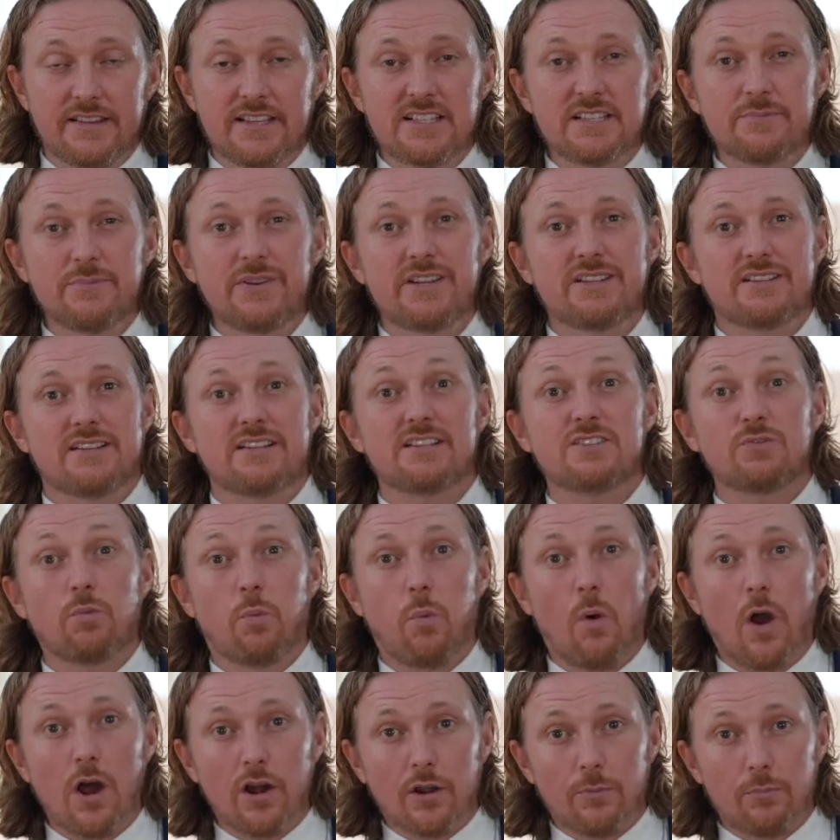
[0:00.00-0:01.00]
This means it's
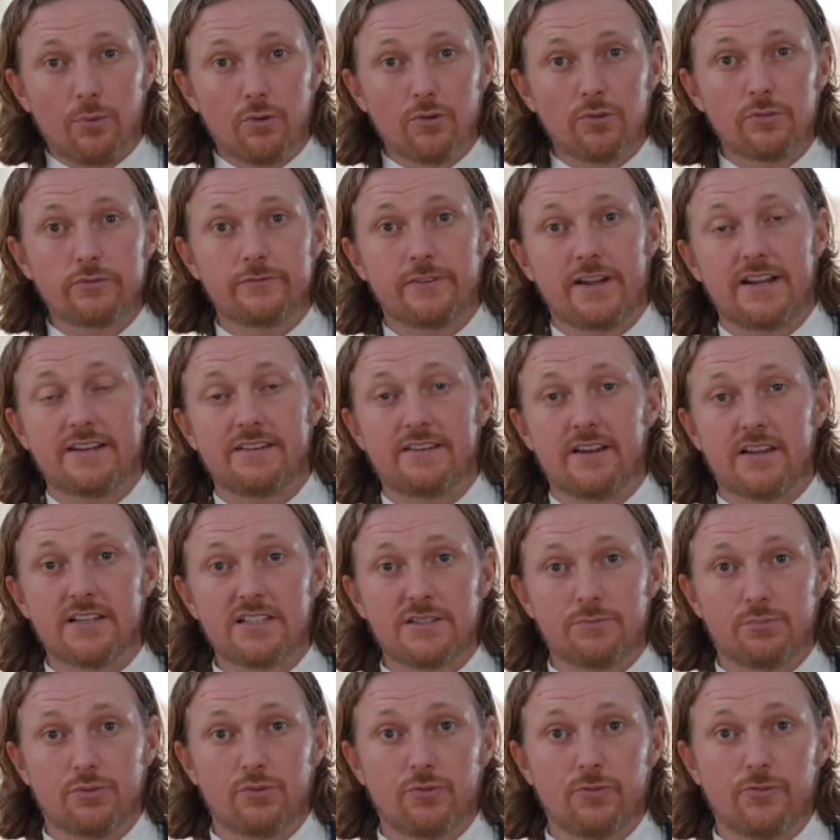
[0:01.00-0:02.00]
waterproof and
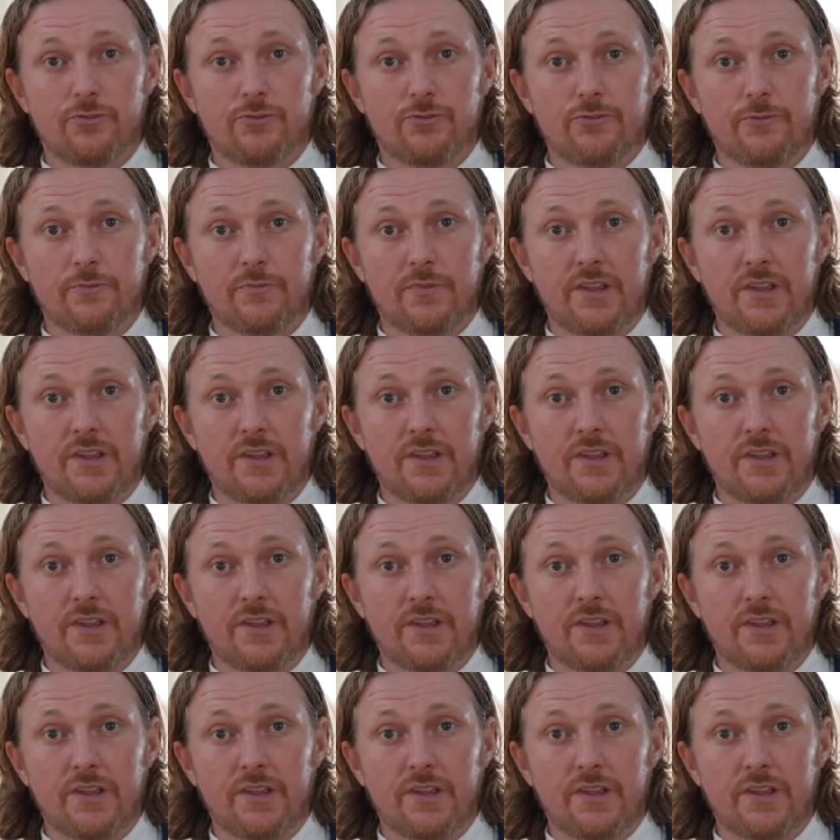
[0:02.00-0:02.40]
dustproof.